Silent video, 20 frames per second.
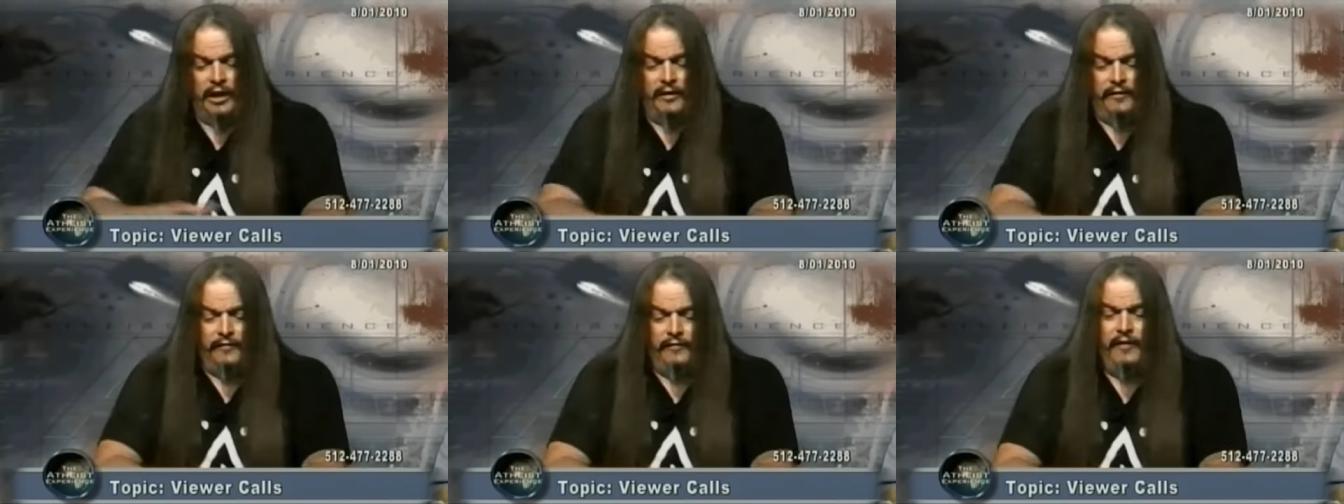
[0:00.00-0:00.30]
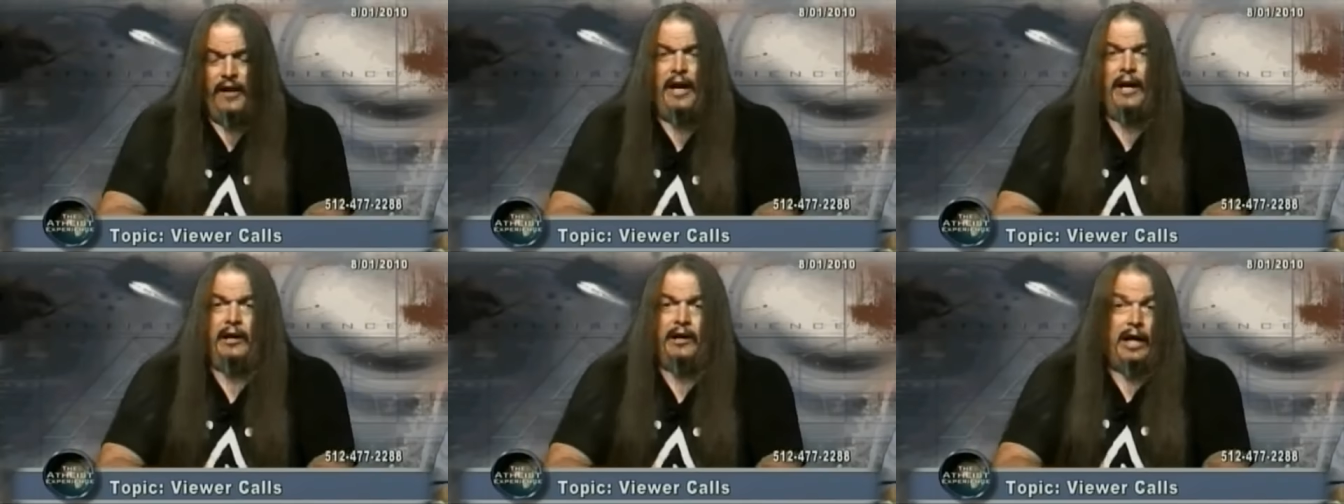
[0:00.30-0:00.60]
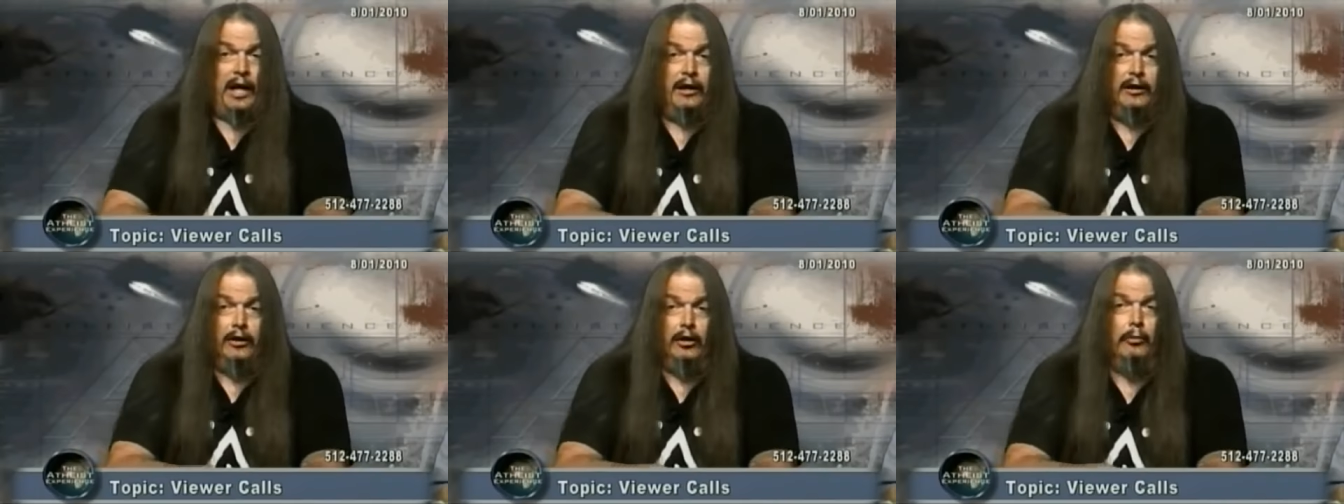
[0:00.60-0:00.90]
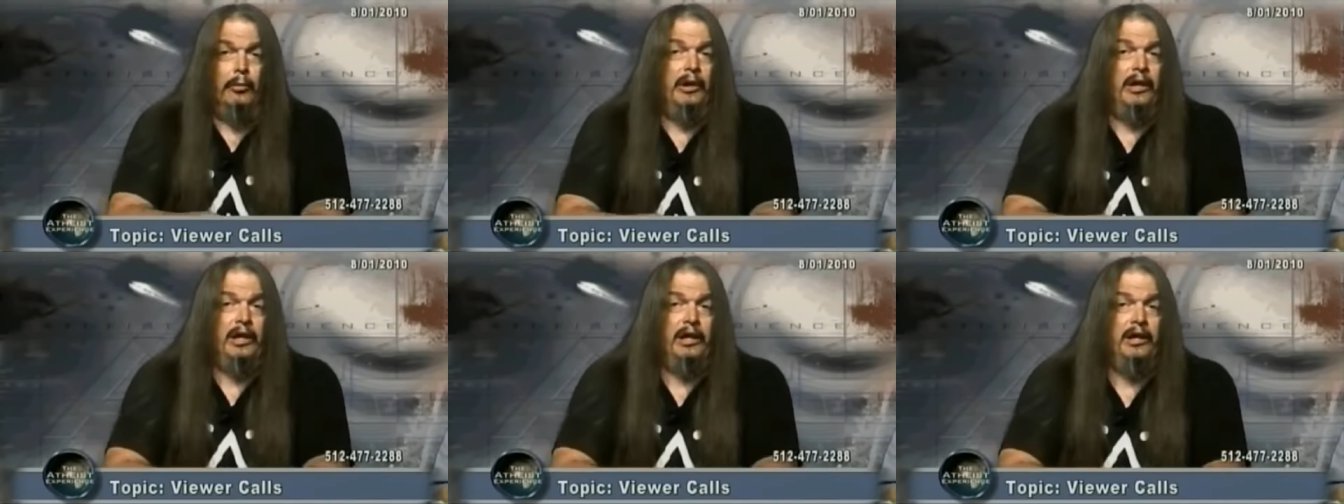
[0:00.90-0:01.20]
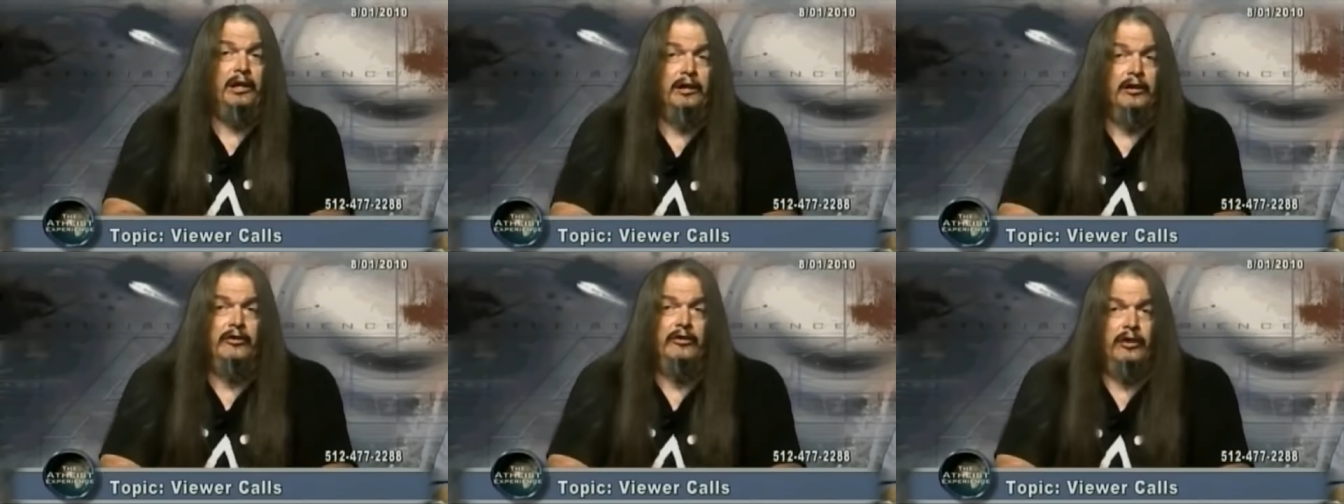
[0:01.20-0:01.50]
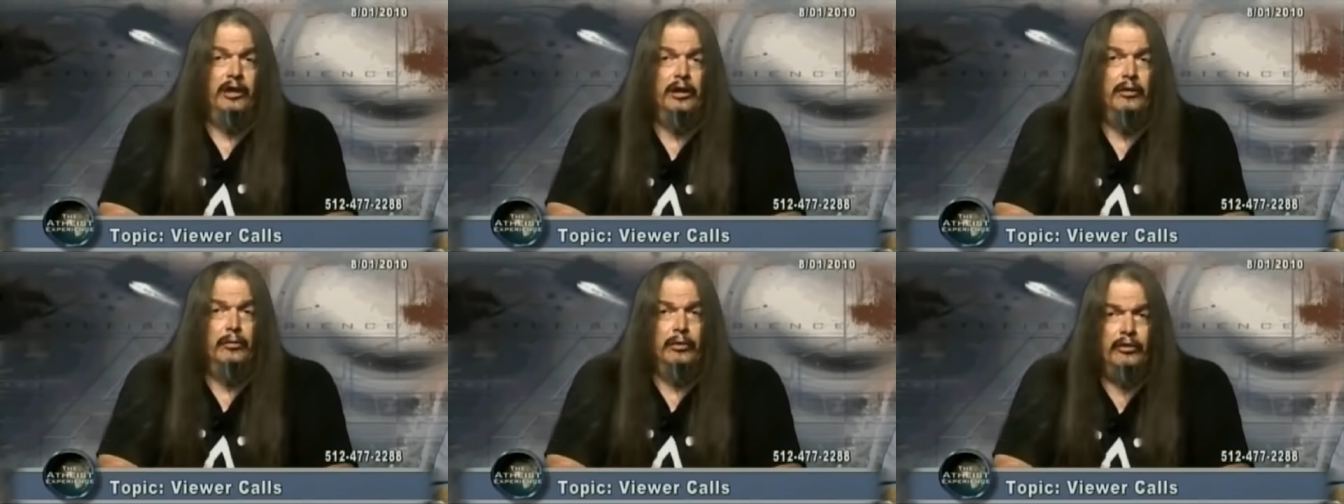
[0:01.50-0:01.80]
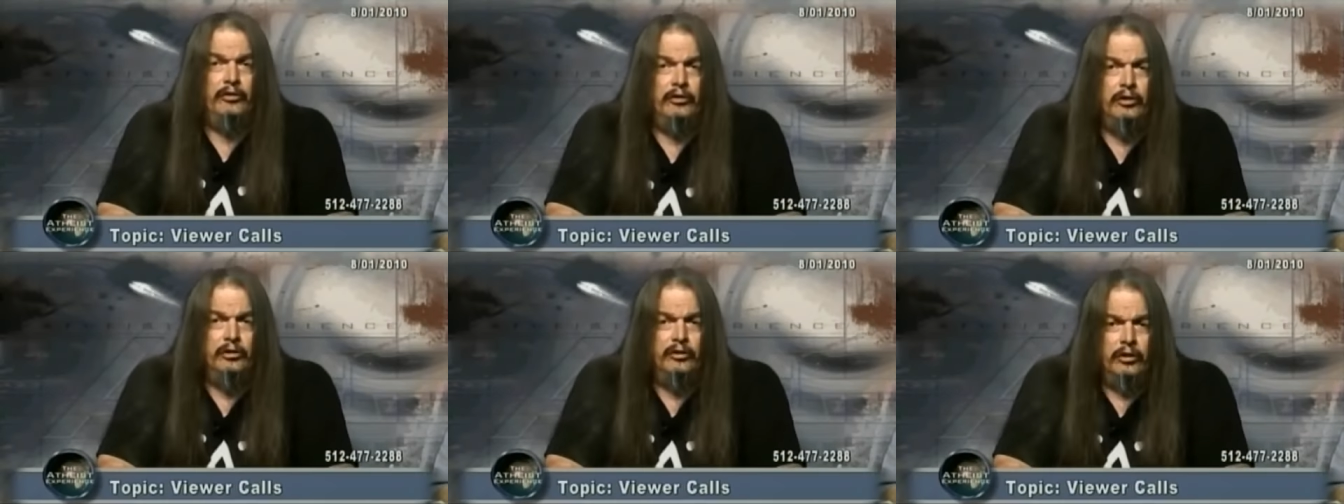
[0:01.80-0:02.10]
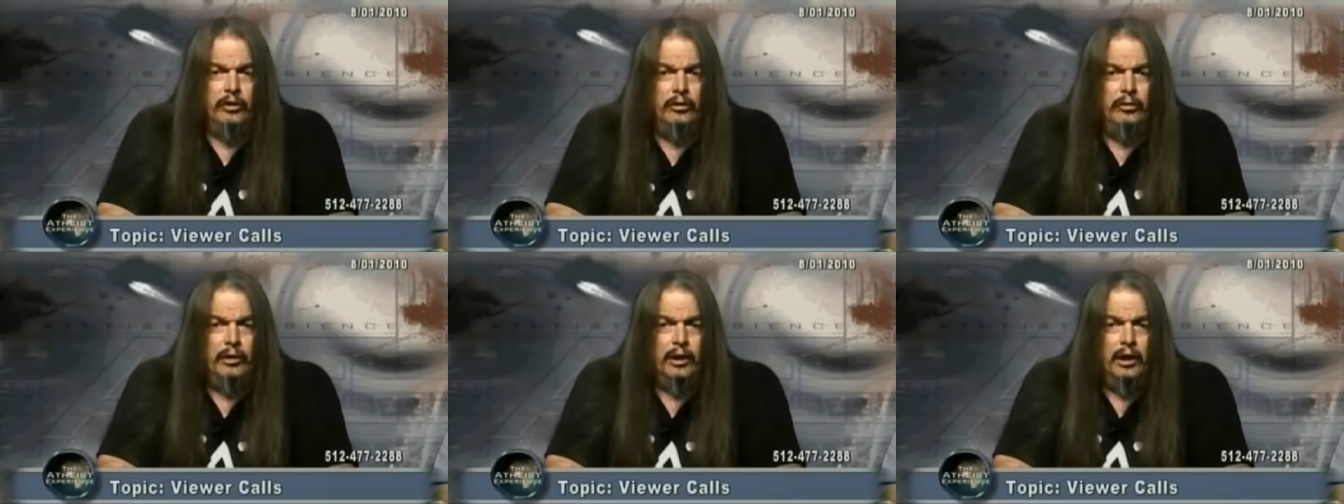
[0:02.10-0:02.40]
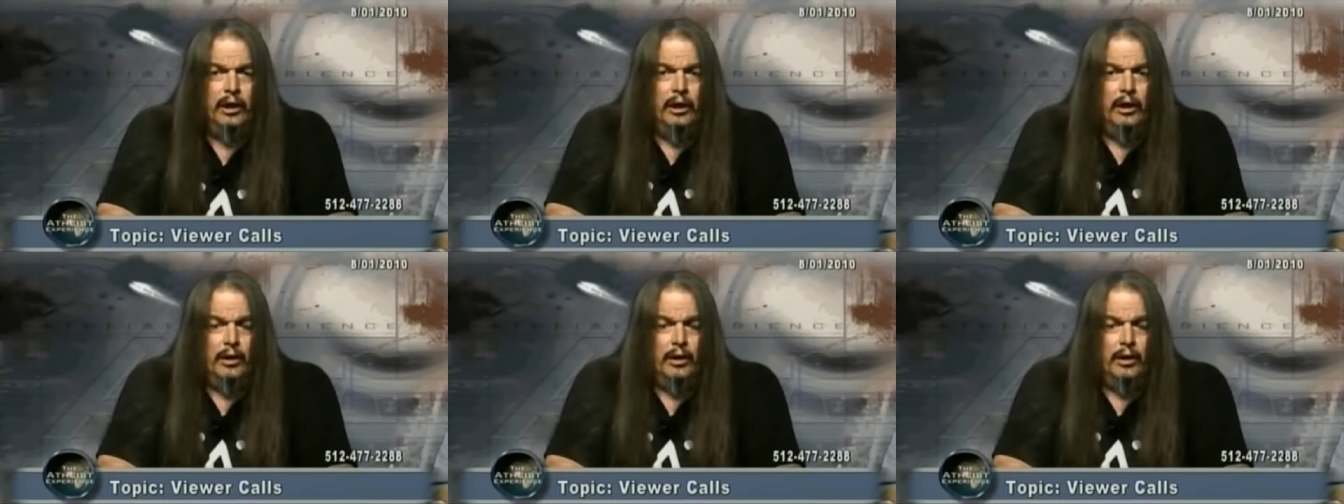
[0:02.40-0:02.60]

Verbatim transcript: and fact, and nobody can distinguish the two.